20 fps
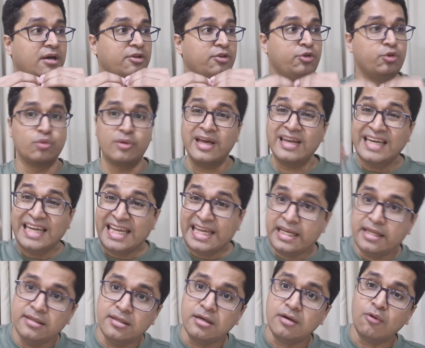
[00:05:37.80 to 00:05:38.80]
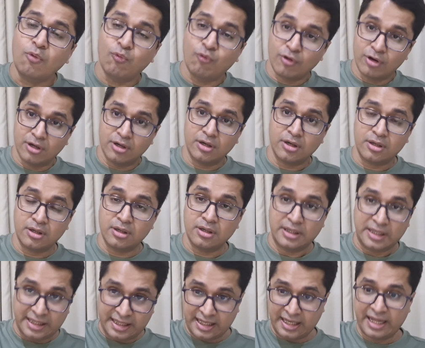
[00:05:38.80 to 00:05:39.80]
You can either work
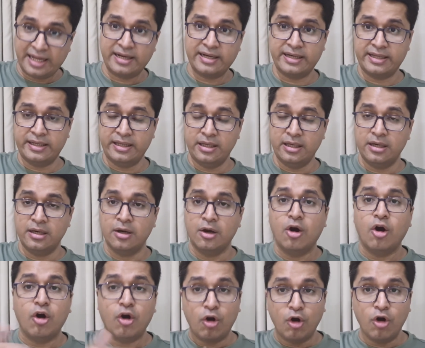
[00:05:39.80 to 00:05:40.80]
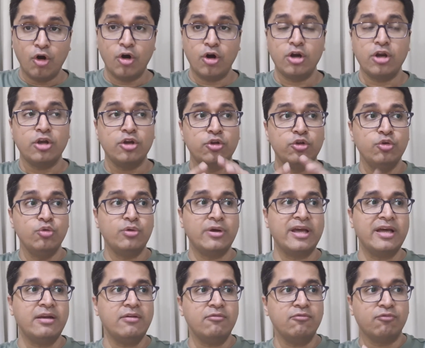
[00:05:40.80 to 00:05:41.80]
directly or you
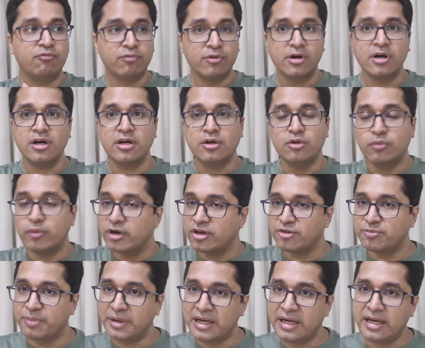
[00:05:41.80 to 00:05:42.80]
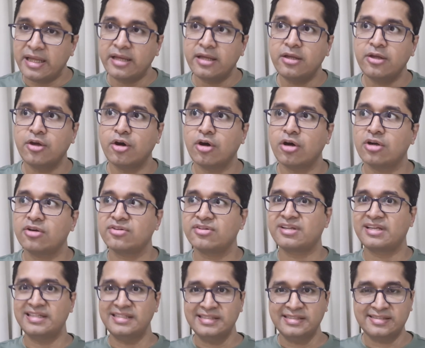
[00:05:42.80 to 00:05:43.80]
can work towards building your
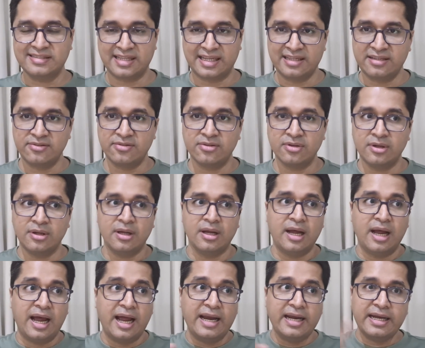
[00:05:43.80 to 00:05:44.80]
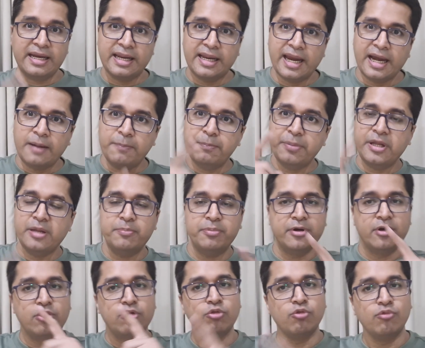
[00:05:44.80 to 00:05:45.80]
skill sets and get
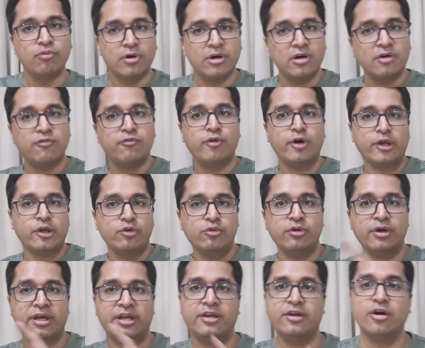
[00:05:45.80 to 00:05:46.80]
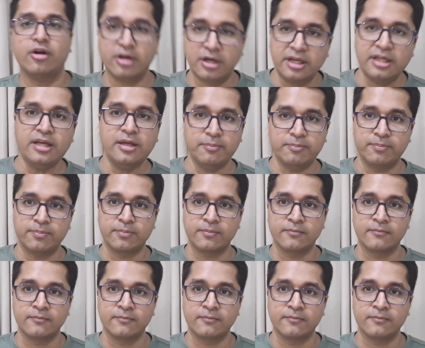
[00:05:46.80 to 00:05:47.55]
people to work for you in your team.